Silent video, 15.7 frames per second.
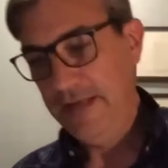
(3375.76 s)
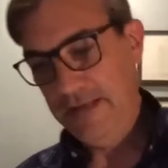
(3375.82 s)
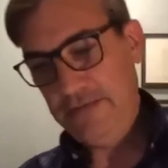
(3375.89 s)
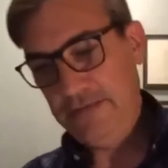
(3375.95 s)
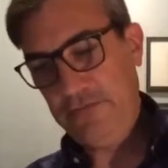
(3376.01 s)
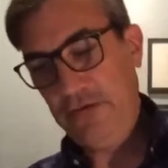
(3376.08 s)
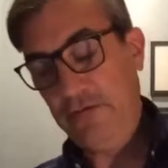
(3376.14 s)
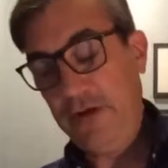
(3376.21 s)
to
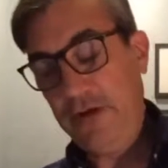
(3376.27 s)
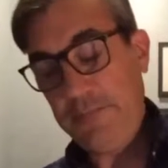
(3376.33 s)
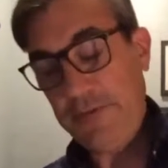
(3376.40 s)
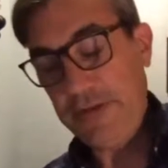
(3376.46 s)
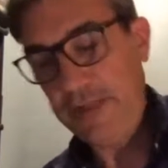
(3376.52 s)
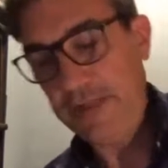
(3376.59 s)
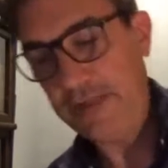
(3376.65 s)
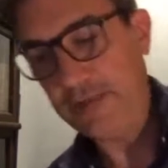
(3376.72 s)
show
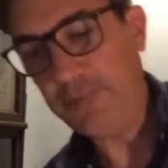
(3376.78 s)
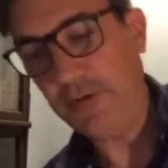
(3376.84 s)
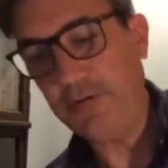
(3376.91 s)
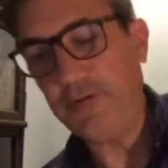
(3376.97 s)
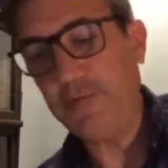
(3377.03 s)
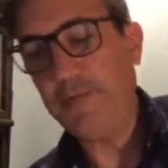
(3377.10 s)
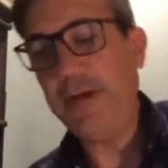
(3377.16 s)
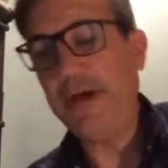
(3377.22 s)
up in a
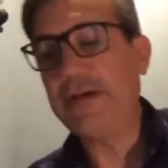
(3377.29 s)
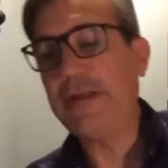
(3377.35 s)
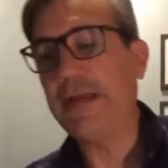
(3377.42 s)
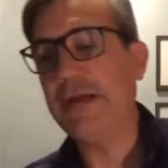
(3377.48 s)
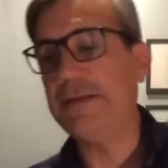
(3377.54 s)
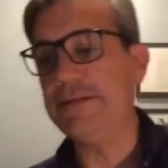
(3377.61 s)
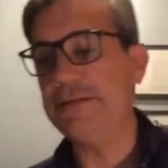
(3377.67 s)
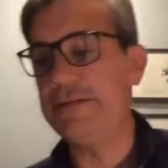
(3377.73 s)
poem about
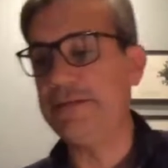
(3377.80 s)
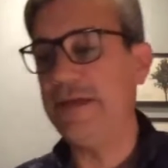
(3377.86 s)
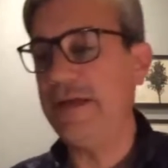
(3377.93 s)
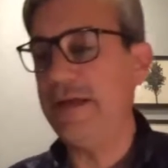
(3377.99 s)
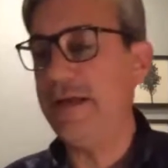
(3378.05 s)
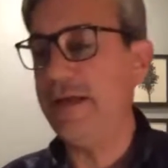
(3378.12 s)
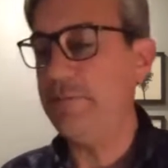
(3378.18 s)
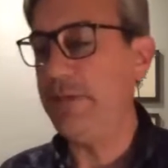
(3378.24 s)
guns,
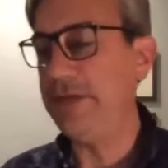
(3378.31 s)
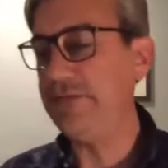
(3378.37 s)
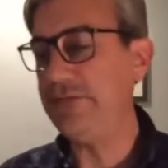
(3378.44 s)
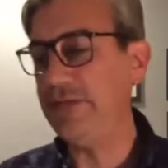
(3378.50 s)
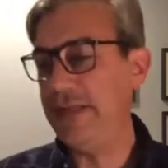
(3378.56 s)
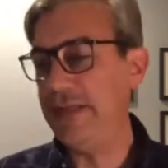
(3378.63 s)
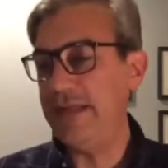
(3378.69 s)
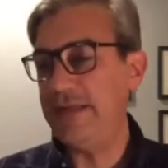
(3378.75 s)
uh, but
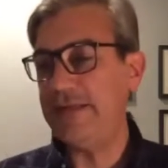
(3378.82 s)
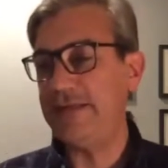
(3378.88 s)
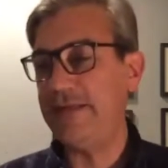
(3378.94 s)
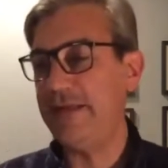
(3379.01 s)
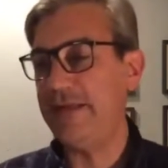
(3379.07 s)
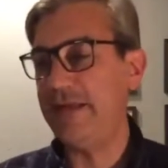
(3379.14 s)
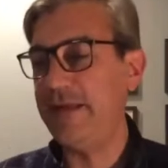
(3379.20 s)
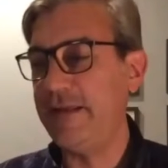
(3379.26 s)
she did,
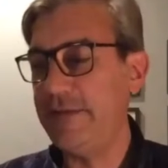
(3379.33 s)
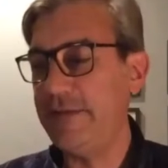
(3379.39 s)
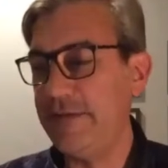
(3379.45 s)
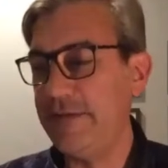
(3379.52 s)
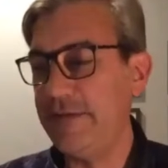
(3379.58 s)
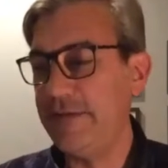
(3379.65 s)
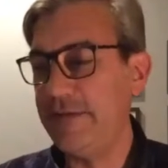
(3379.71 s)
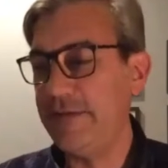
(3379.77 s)
and I think
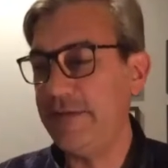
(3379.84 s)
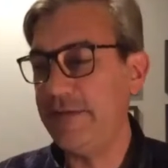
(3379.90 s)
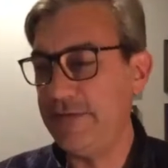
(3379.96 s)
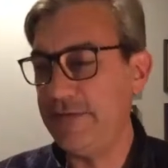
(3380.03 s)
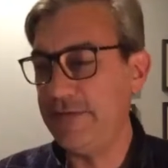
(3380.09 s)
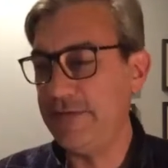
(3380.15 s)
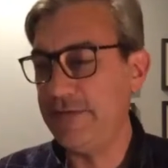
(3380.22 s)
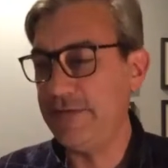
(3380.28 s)

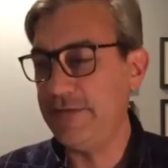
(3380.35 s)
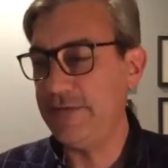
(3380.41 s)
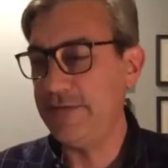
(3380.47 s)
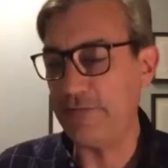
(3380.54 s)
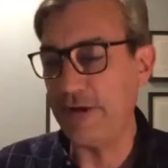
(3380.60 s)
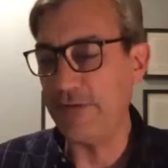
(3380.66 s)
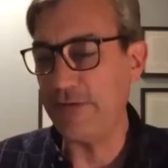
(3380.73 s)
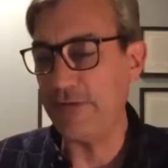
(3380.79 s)
you'll you'll get a
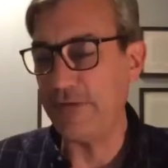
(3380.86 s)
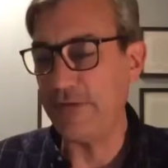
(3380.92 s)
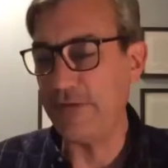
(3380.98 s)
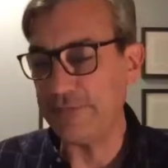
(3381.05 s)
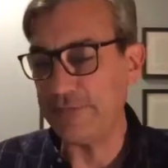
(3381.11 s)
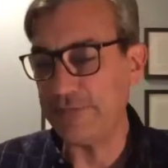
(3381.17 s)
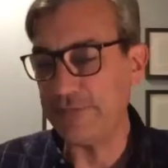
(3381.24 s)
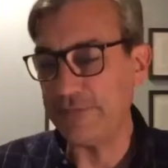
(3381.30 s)

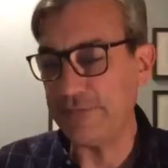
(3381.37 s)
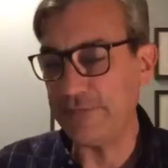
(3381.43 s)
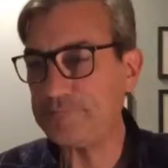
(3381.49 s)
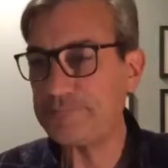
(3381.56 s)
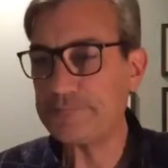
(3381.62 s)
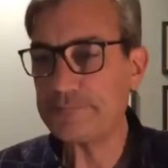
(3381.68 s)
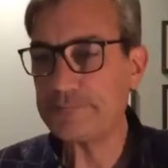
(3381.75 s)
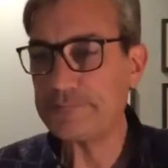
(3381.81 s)
reference right
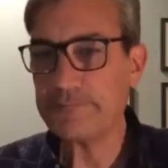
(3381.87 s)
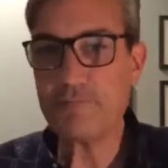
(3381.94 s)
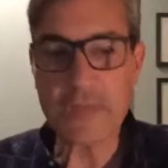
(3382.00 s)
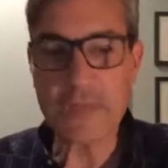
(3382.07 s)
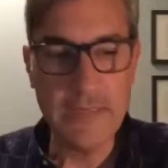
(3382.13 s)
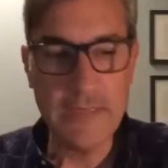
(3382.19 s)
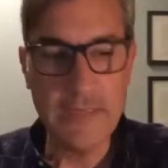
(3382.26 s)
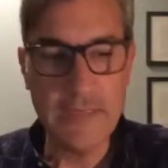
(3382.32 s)
away.
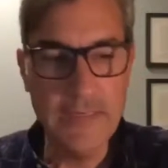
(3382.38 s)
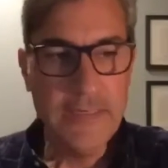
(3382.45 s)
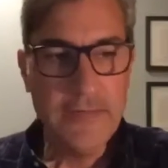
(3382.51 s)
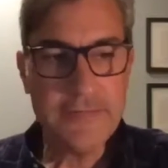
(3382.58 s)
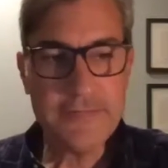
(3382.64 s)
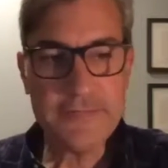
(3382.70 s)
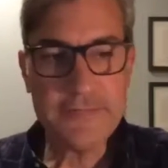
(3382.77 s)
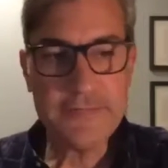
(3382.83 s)

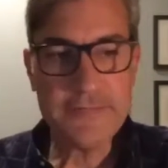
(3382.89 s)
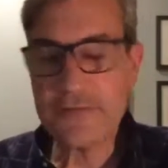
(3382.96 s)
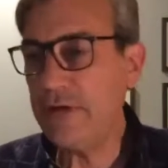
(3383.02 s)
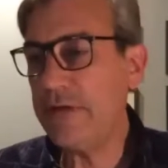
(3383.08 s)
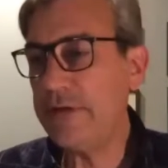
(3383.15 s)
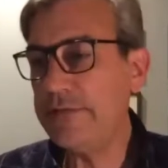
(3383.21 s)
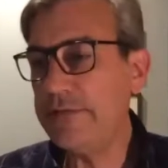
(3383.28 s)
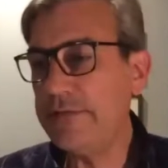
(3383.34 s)
This
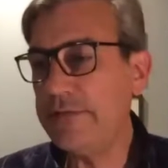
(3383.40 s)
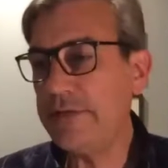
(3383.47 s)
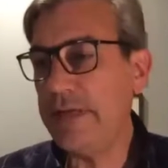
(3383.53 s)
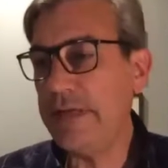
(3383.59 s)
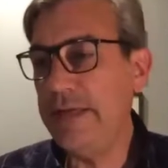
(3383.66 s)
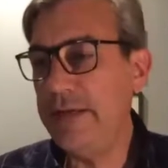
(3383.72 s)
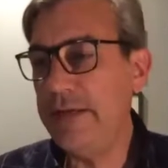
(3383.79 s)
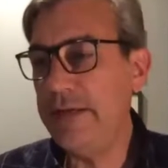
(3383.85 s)
is called
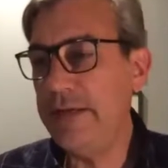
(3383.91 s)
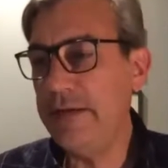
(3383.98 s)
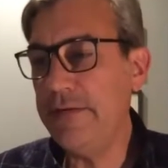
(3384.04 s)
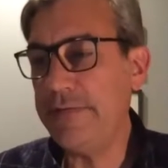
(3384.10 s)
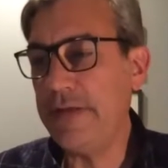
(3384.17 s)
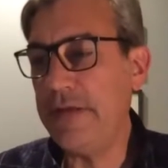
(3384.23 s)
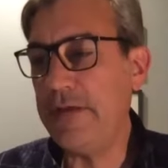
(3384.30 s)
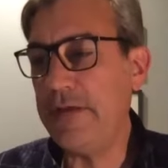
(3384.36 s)

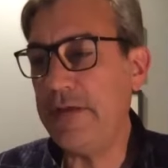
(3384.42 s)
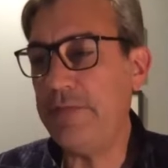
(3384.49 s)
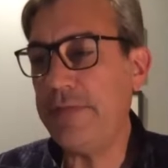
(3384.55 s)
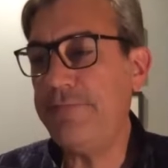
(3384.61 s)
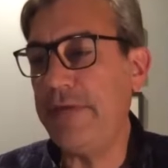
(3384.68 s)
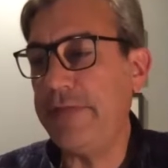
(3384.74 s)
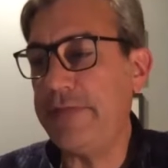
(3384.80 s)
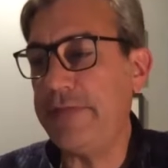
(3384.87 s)
"Here the Thing
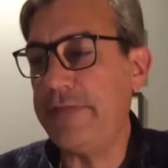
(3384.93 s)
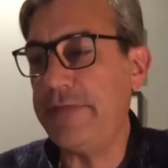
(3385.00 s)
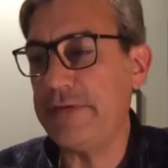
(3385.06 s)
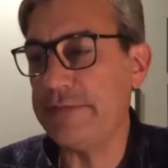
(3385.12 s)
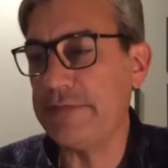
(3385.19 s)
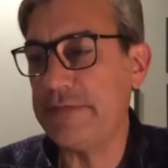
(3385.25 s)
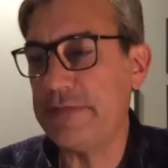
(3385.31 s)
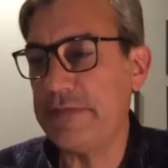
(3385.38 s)
with
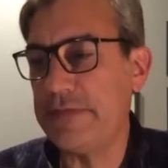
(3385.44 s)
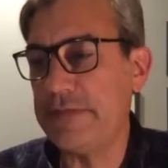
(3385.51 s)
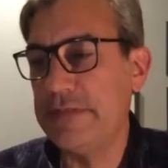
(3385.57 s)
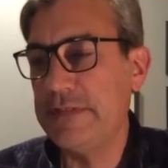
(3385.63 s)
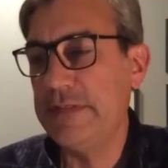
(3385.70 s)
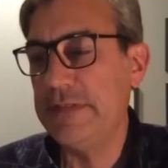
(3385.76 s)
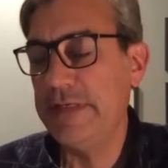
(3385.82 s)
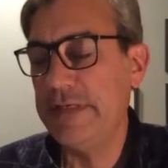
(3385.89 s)
Feathers
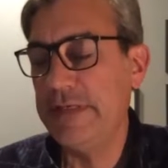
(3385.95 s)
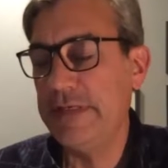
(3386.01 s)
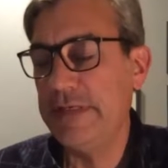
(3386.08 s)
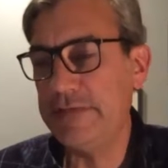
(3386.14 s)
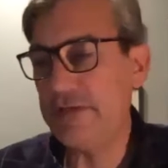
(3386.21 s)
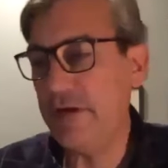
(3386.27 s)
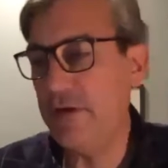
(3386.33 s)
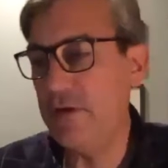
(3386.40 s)

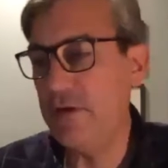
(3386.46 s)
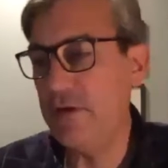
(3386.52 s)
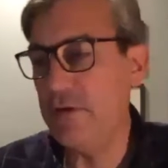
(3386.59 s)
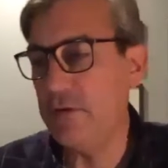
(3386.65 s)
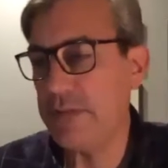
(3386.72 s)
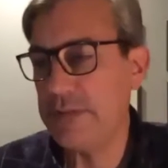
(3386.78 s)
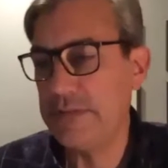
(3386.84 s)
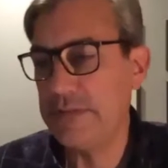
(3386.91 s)
Isn't
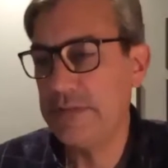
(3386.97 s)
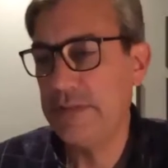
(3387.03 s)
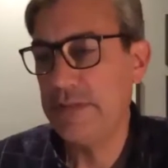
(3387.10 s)
Hope,